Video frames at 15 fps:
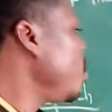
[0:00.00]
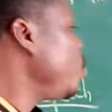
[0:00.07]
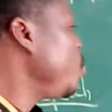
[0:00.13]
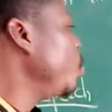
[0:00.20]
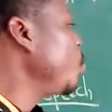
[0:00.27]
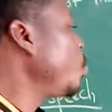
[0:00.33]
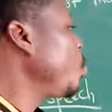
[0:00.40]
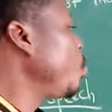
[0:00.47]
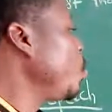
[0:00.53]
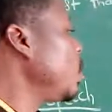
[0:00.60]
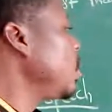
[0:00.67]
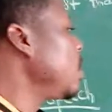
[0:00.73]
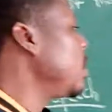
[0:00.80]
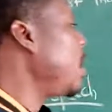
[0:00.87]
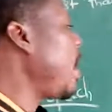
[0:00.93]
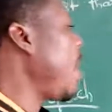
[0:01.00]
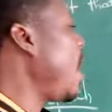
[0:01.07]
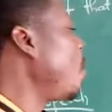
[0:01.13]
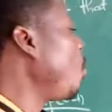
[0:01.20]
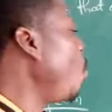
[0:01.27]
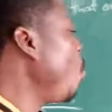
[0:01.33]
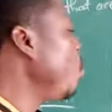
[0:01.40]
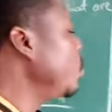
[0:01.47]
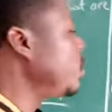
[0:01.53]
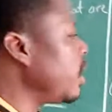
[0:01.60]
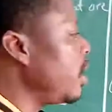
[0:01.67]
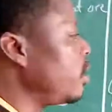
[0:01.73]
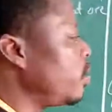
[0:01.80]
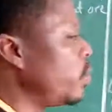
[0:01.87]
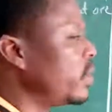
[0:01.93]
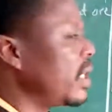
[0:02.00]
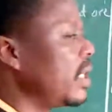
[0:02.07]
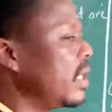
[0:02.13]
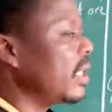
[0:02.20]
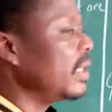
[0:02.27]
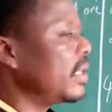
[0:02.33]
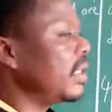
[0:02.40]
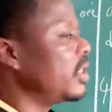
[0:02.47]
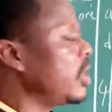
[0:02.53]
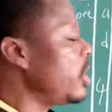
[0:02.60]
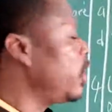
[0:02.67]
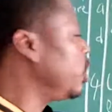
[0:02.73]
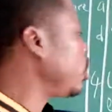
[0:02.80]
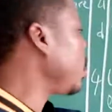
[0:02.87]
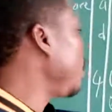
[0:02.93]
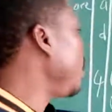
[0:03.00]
Use wool and wound in 2 sentences each.